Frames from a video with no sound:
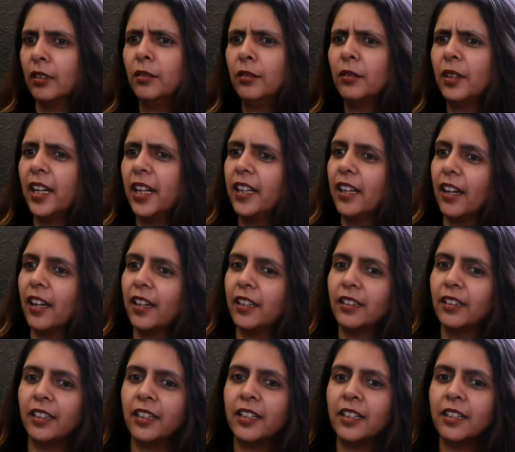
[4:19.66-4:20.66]
No,
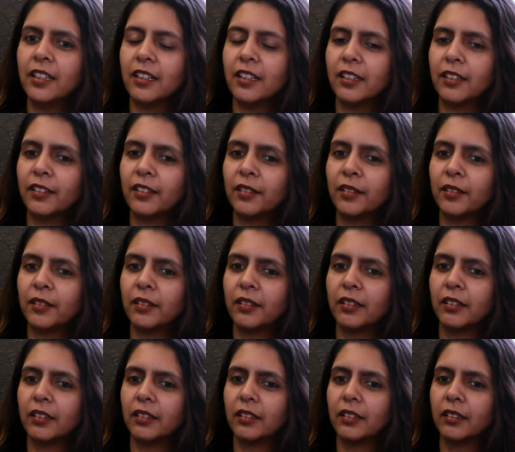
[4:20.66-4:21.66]
I think
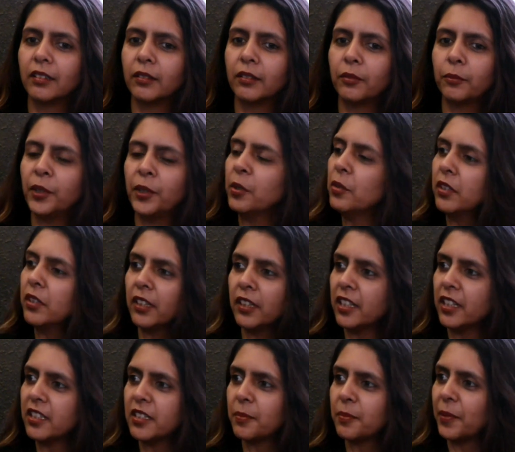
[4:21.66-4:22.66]
we don't
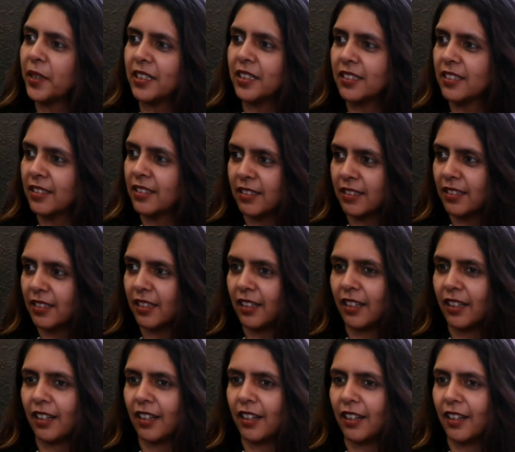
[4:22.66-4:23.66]
create spaces.
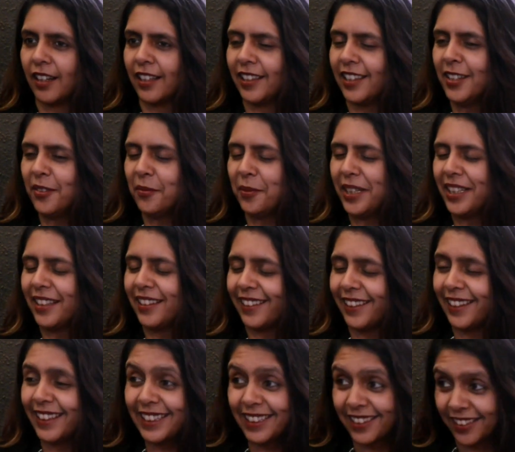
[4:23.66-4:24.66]
I think we
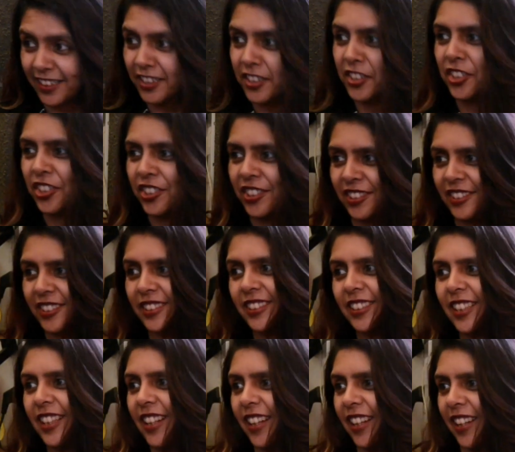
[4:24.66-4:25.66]
create cultures.
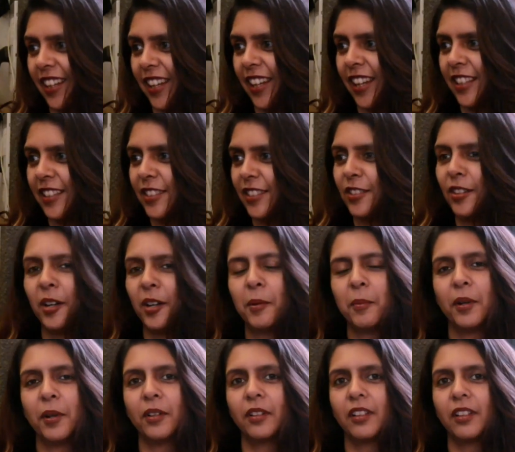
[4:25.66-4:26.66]
It's not
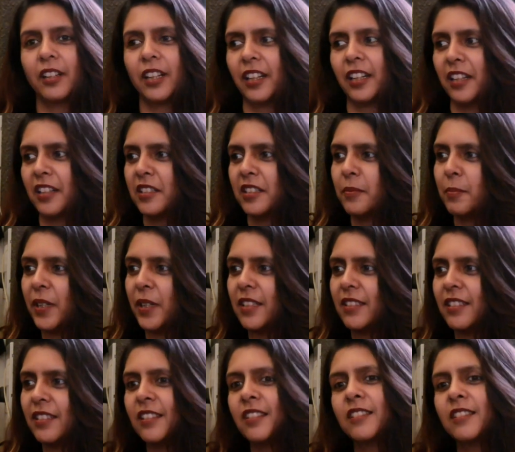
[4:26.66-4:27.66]
about creating
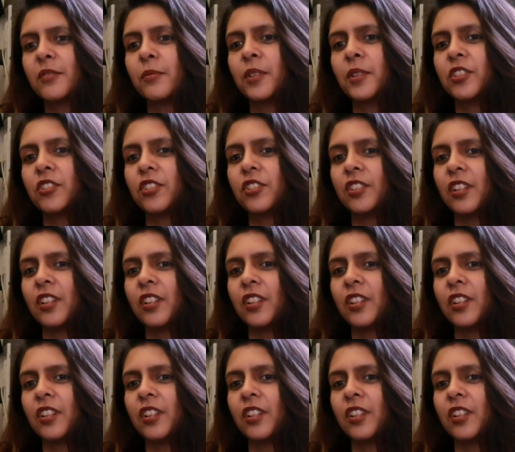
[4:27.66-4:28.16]
spaces which